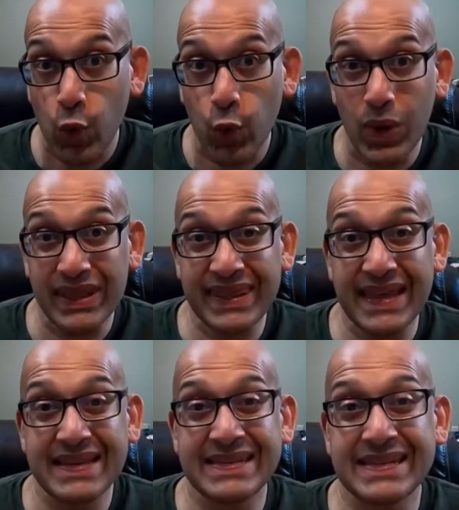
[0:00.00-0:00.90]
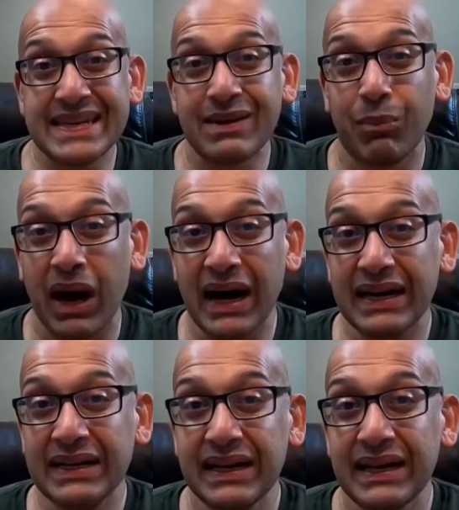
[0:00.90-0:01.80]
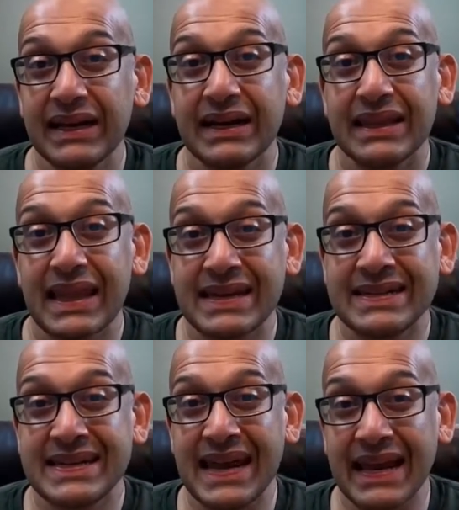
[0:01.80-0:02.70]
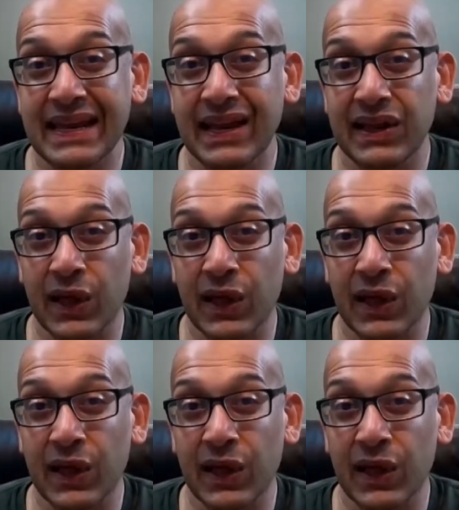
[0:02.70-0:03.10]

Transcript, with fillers: With this in mind, Let's take a